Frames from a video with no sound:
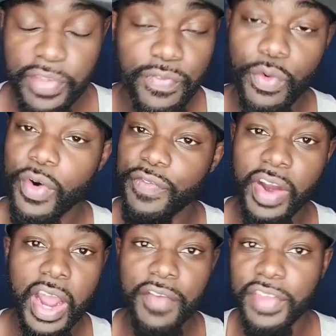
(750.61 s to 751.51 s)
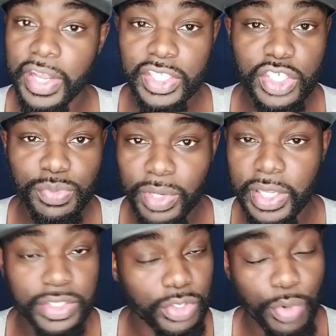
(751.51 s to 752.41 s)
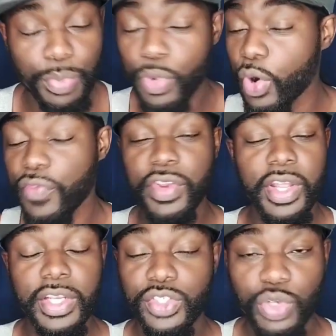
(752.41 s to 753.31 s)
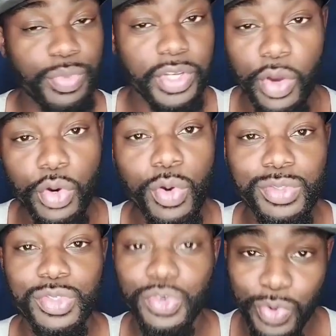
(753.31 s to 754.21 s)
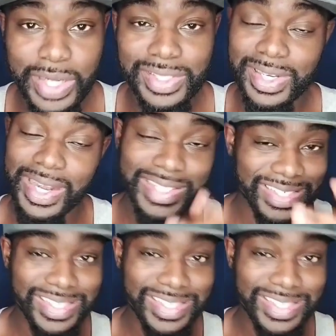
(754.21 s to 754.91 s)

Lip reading: 4, 5 day splits or more if you need to, but don't go too crazy, guys.